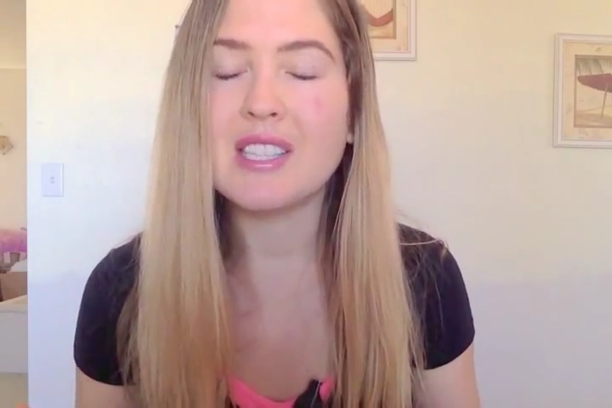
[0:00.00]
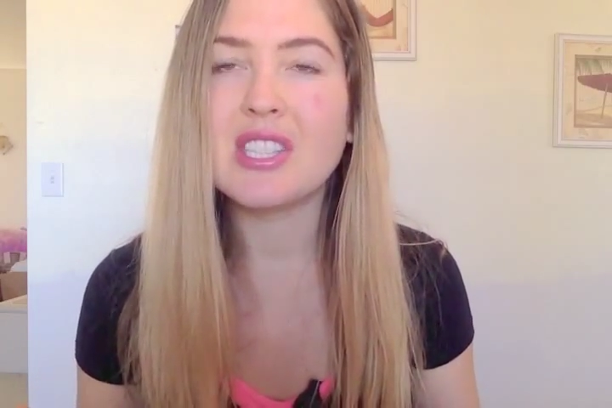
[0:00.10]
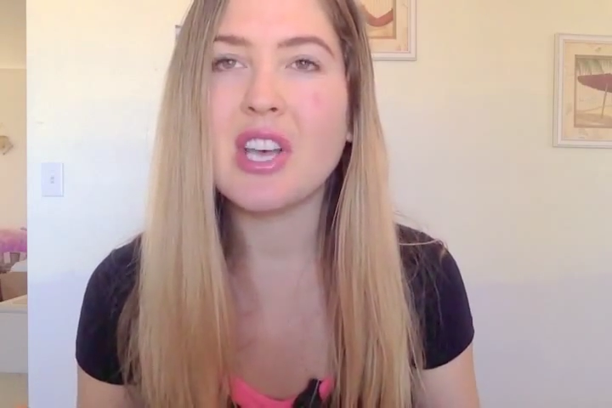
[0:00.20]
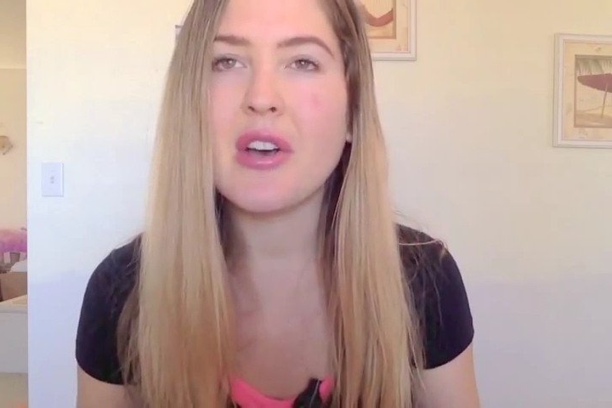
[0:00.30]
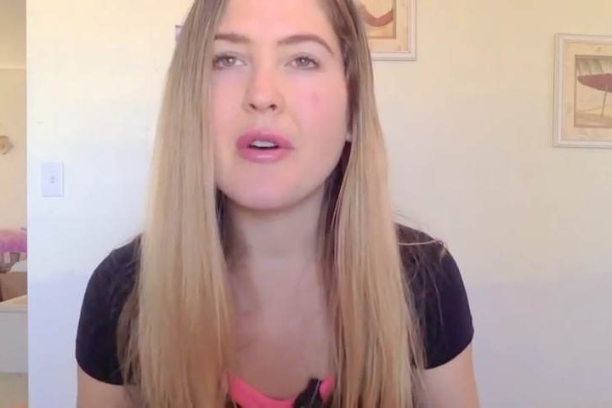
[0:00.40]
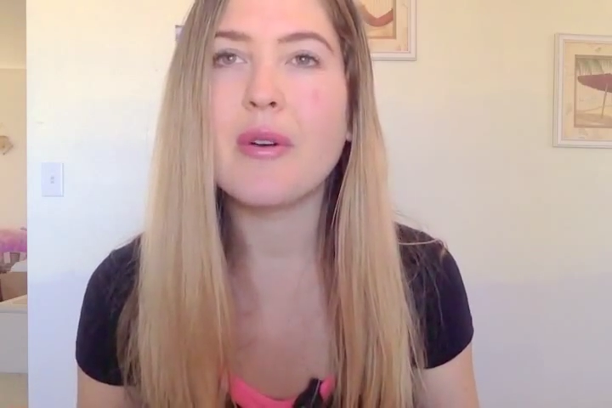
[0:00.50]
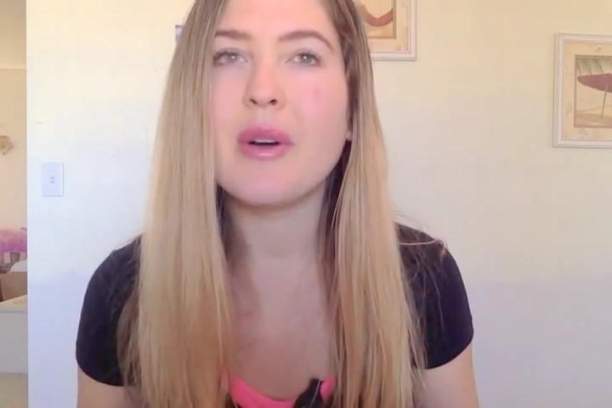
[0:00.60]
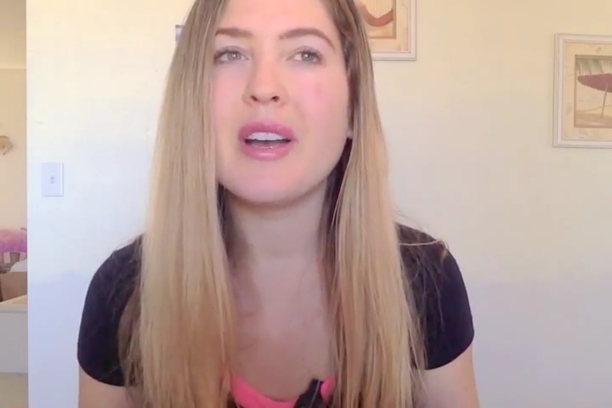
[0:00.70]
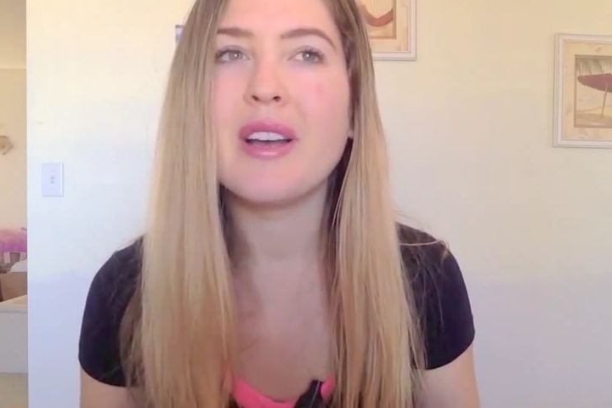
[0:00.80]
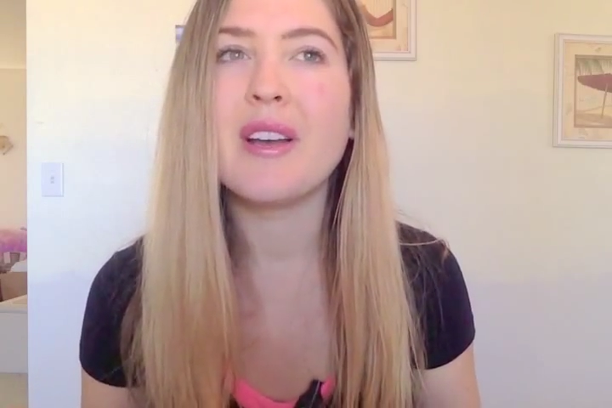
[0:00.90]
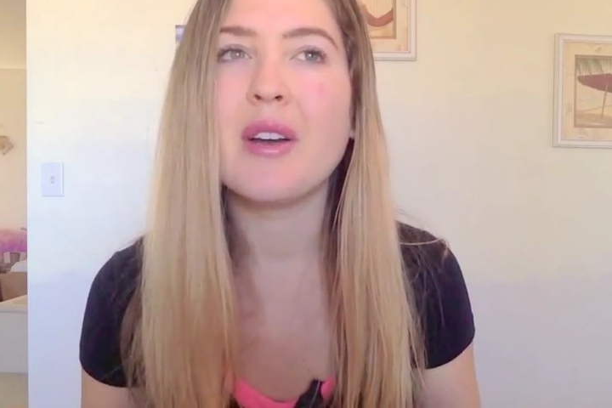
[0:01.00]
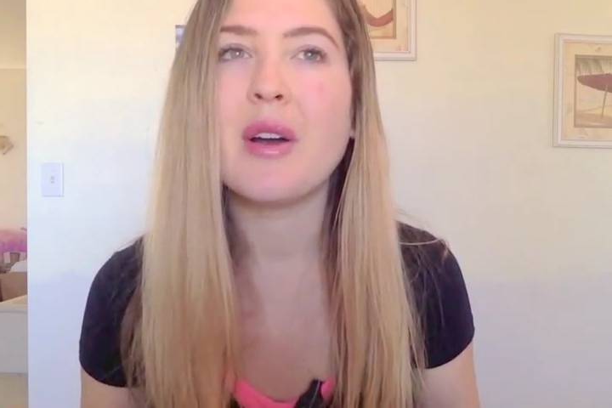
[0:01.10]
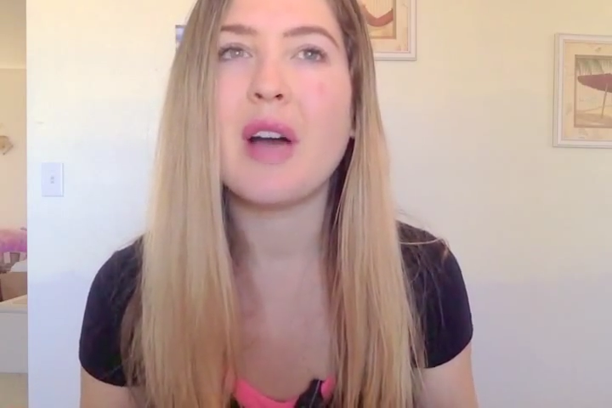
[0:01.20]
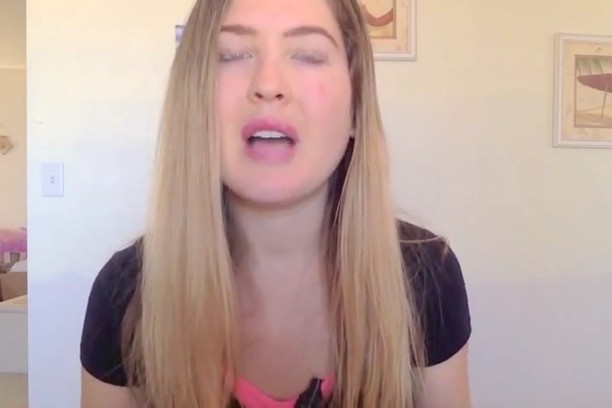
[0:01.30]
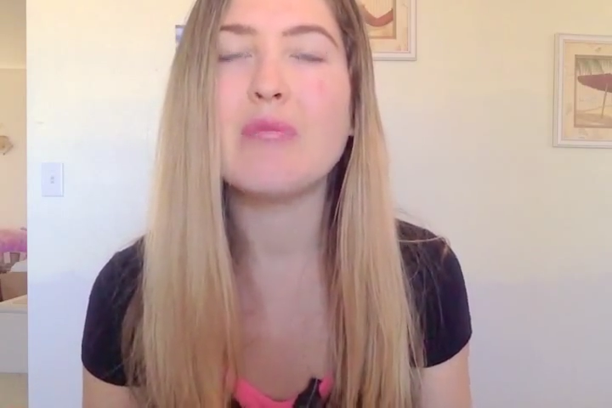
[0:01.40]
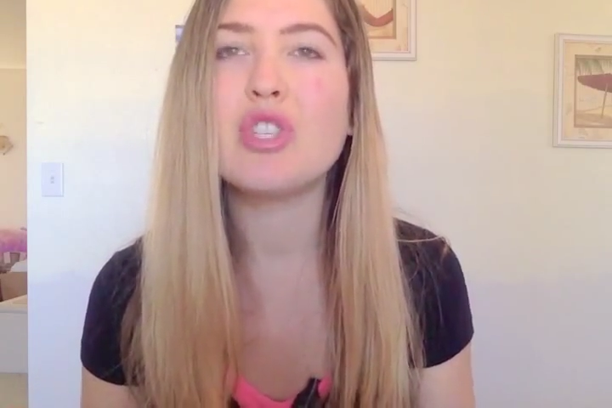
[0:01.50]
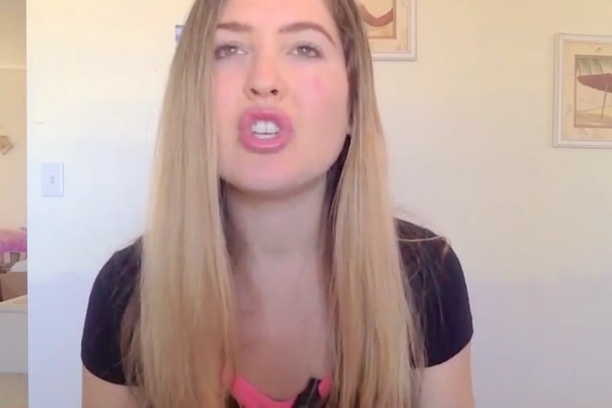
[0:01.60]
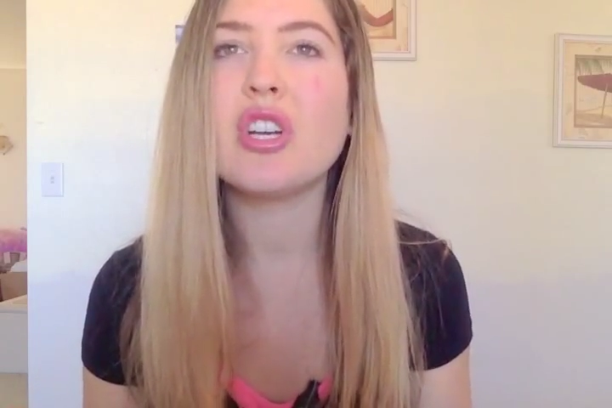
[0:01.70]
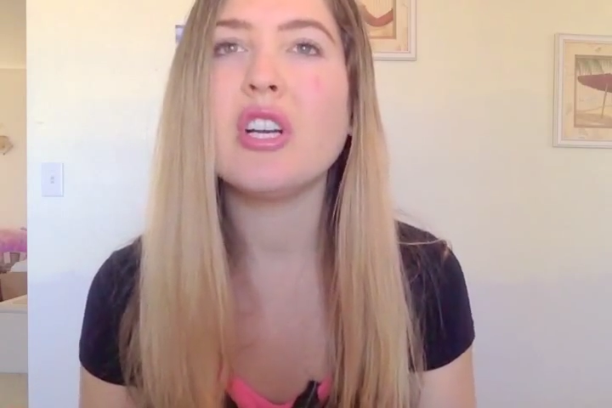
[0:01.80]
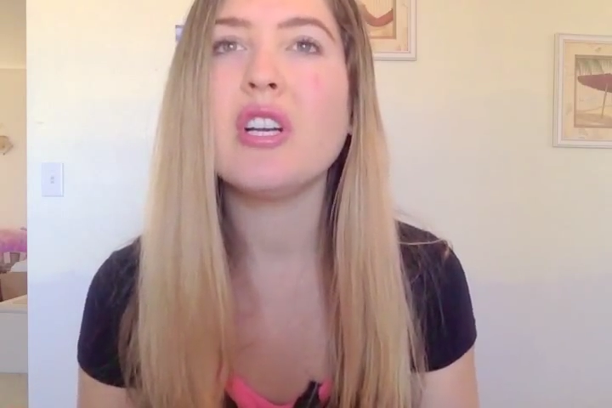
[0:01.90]
So I'm
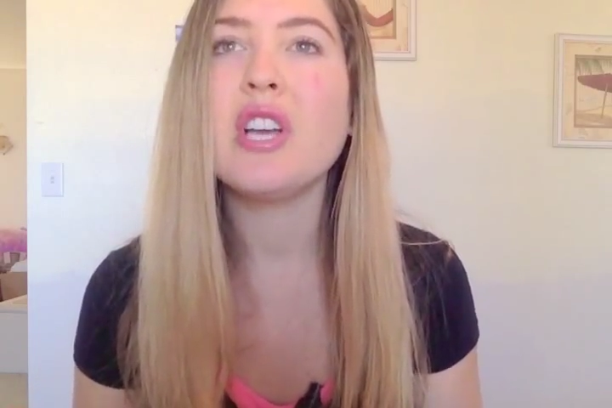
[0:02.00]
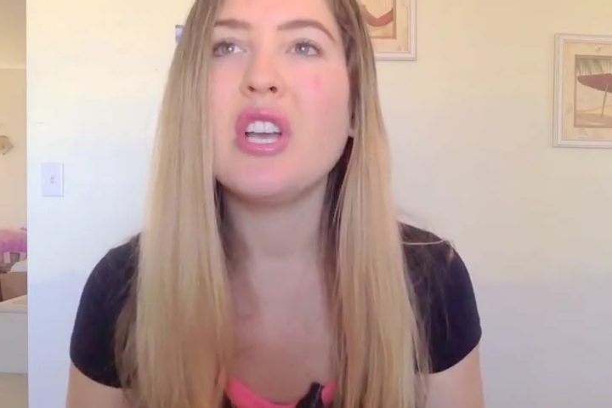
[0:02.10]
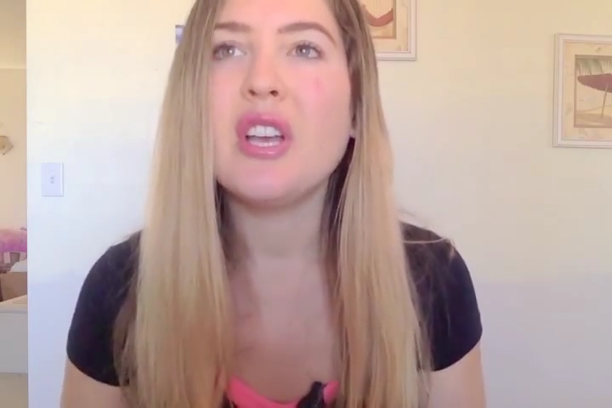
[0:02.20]
sure,